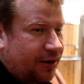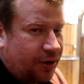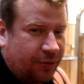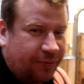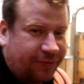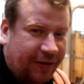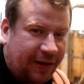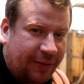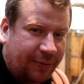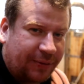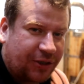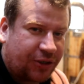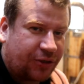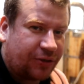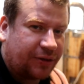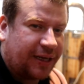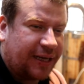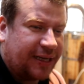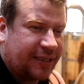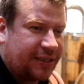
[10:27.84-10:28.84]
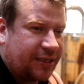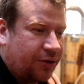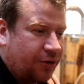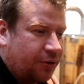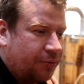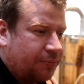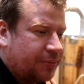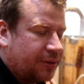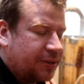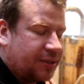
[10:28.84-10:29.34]
hopefully we should hit our
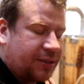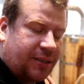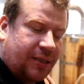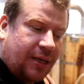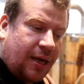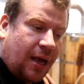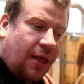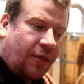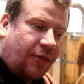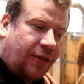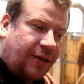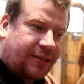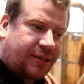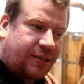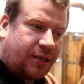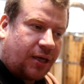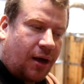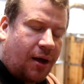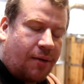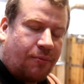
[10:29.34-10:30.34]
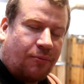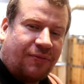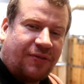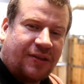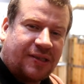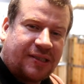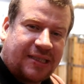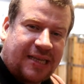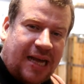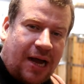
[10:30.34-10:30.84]
numbers. This time
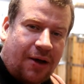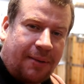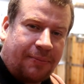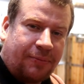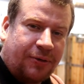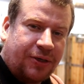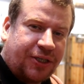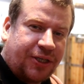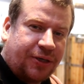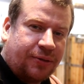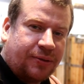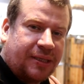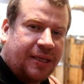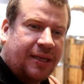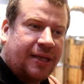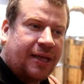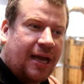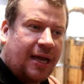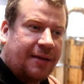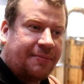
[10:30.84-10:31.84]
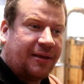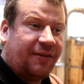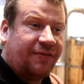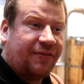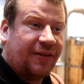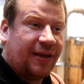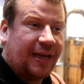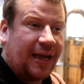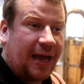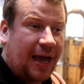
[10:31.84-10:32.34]
I'm reducing the
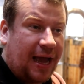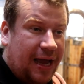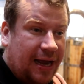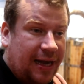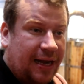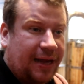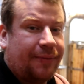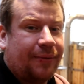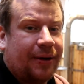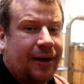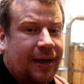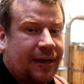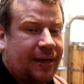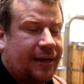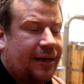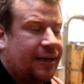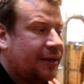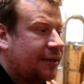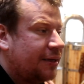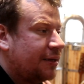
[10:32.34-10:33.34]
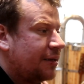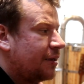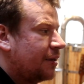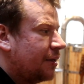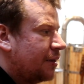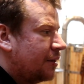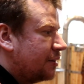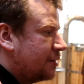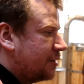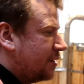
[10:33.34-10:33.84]
ABV anyway
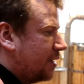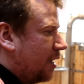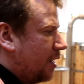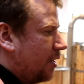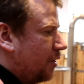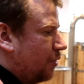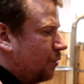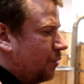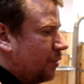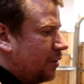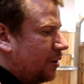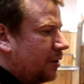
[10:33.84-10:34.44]
so